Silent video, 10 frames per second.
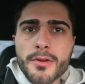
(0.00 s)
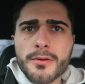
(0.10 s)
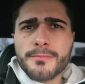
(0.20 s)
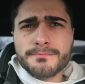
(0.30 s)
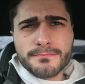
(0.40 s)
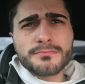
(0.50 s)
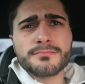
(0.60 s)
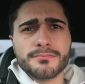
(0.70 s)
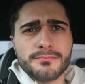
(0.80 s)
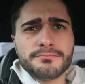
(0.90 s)
los costos de la
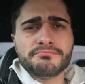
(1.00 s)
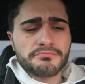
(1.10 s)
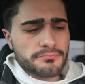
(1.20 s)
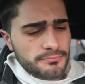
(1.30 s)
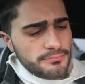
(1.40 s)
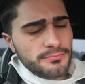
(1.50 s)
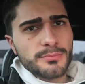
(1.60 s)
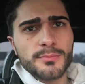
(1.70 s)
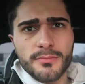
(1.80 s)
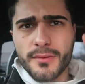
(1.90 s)
electricidad, ¿no?
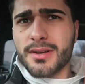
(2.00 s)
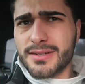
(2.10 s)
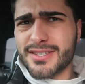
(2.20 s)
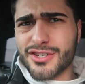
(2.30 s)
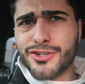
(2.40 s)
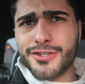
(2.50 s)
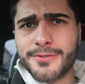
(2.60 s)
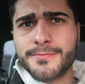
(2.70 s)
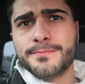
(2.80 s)
Good.